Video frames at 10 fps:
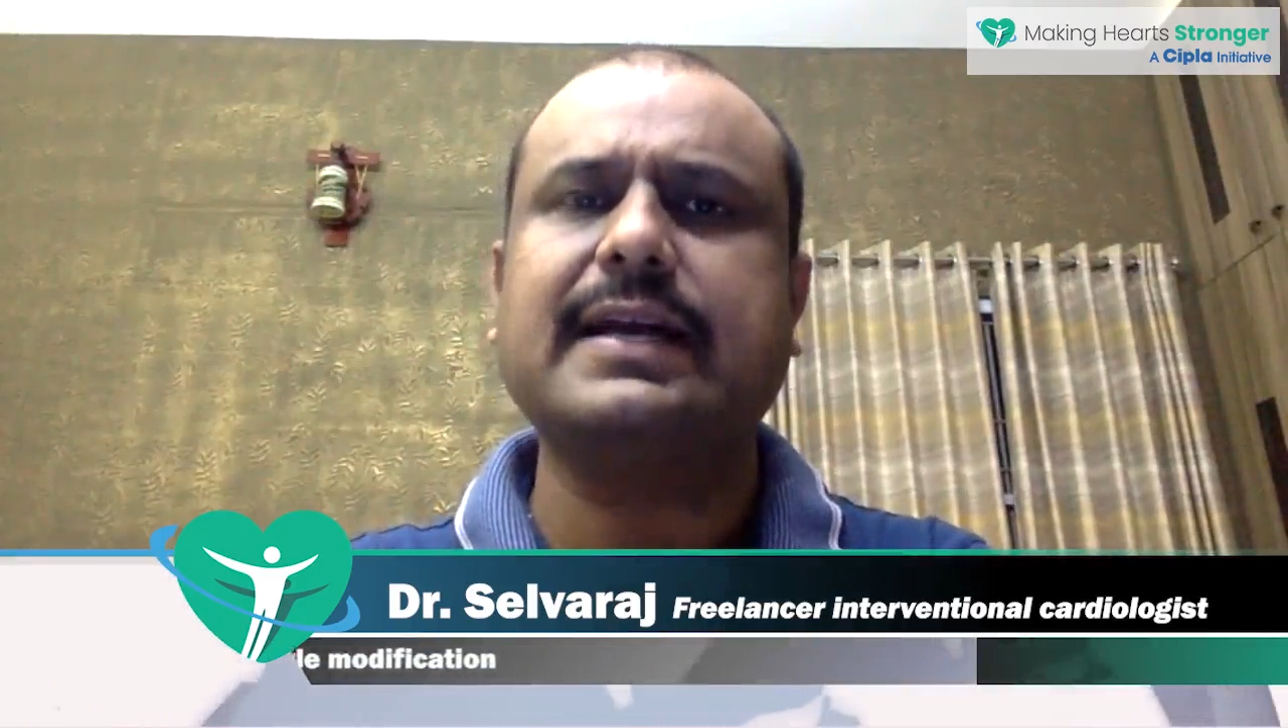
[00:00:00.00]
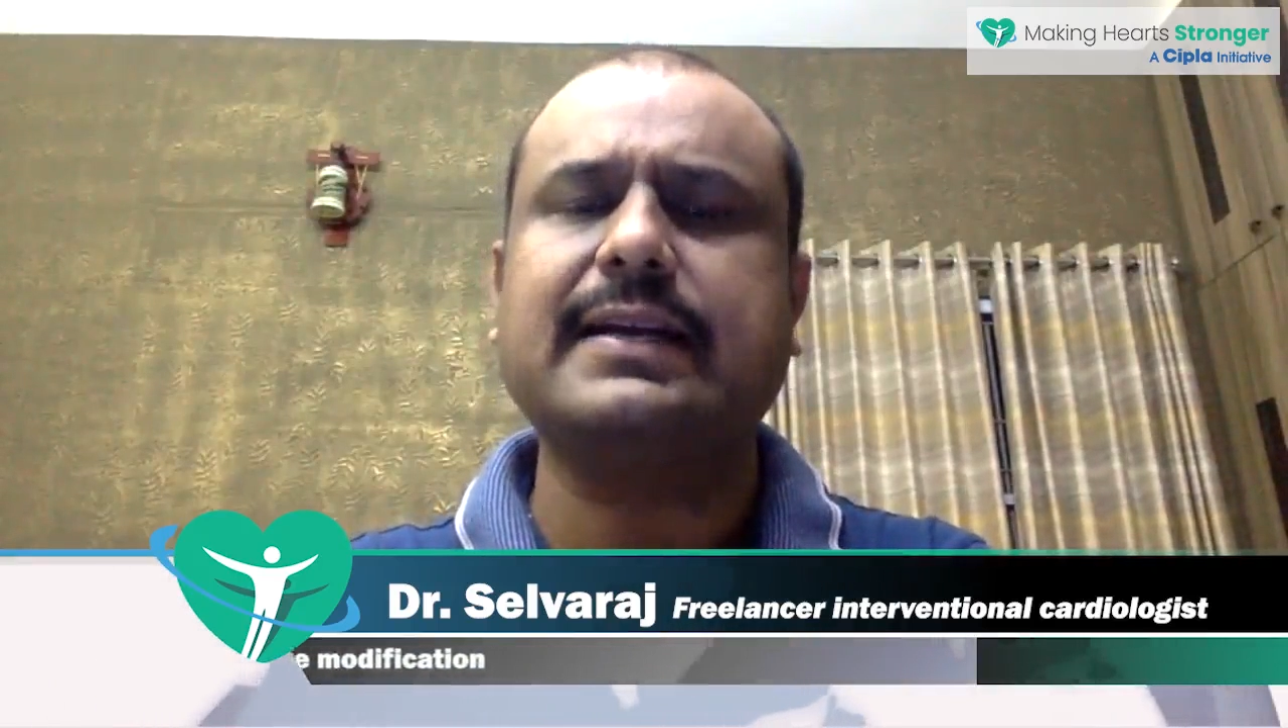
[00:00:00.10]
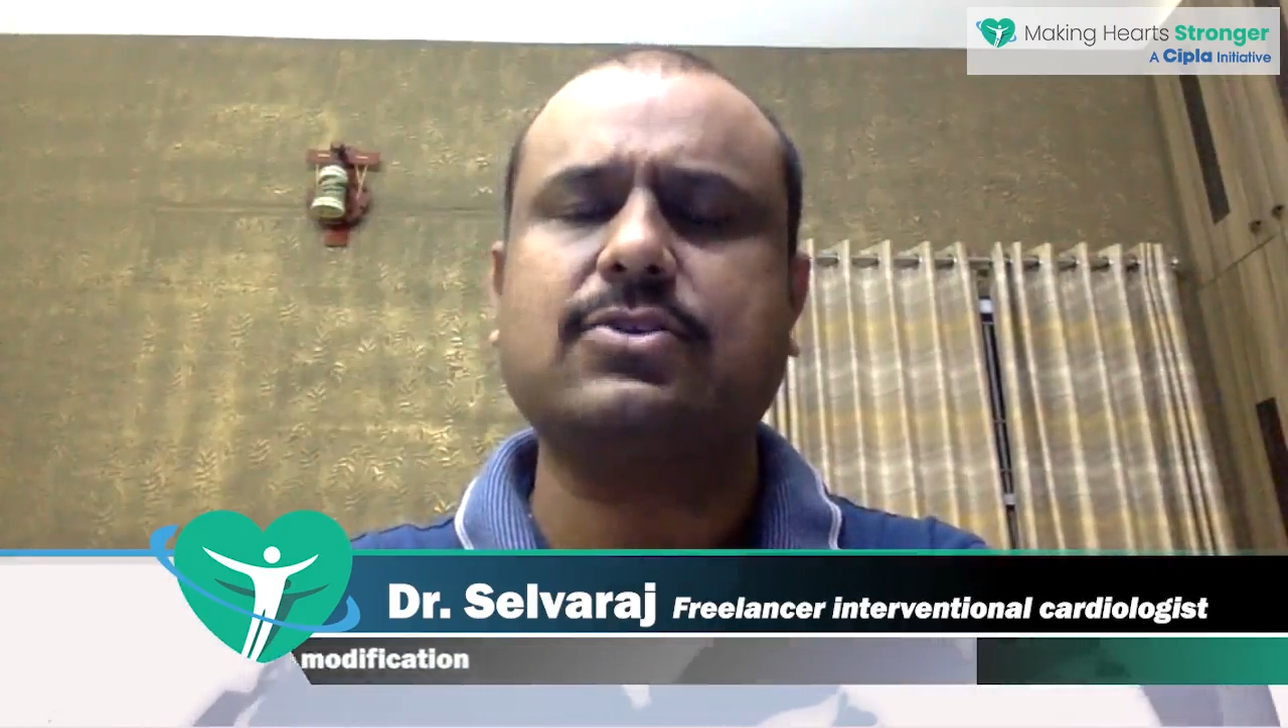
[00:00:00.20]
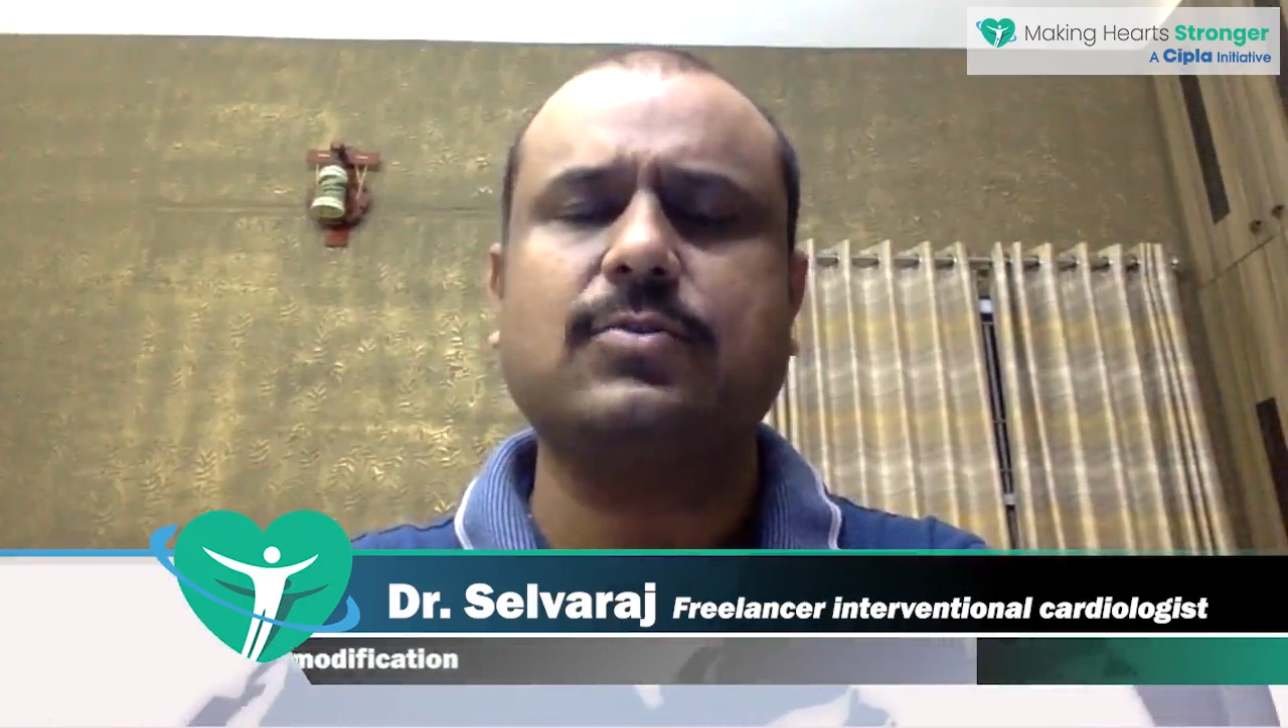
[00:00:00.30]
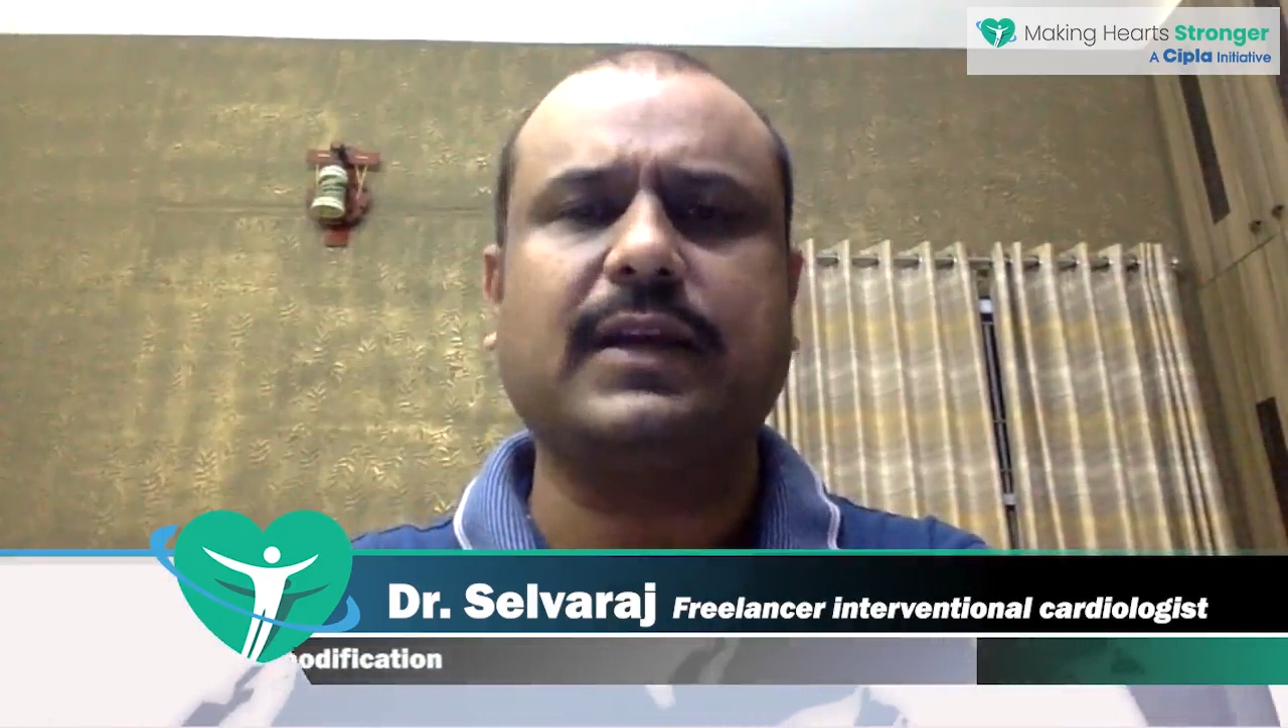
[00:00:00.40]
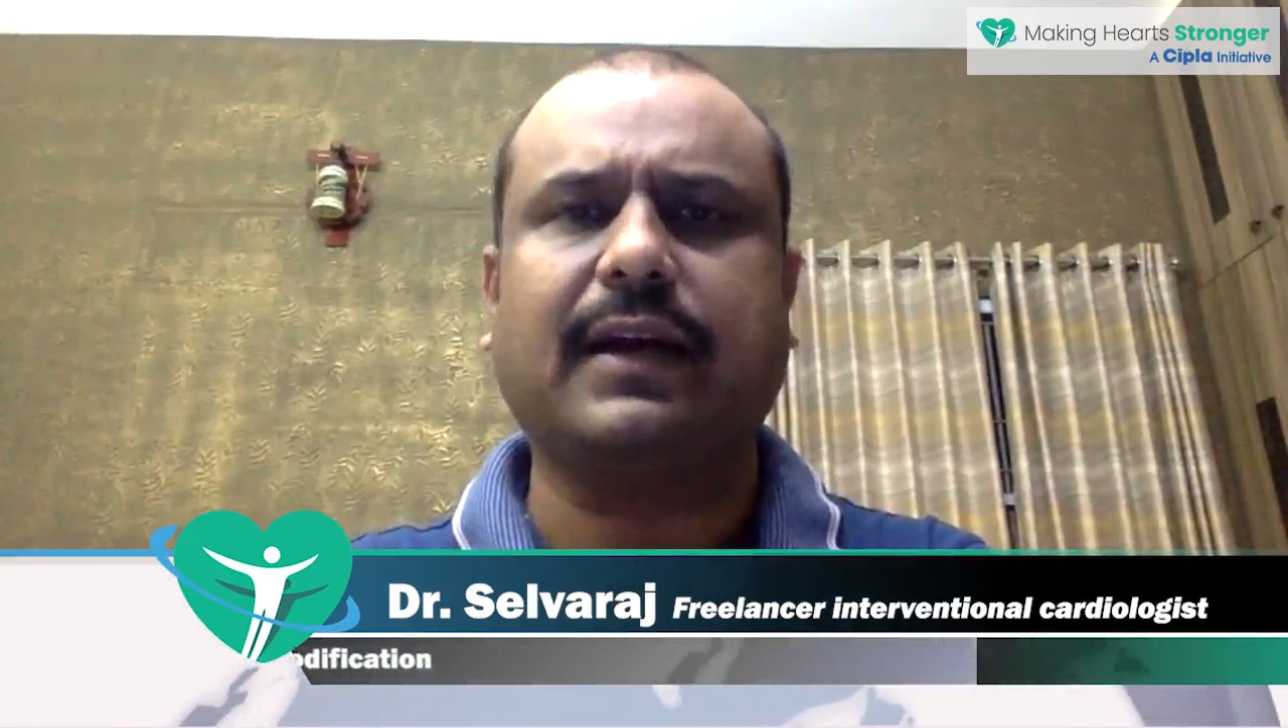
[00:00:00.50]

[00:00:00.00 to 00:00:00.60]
that has to be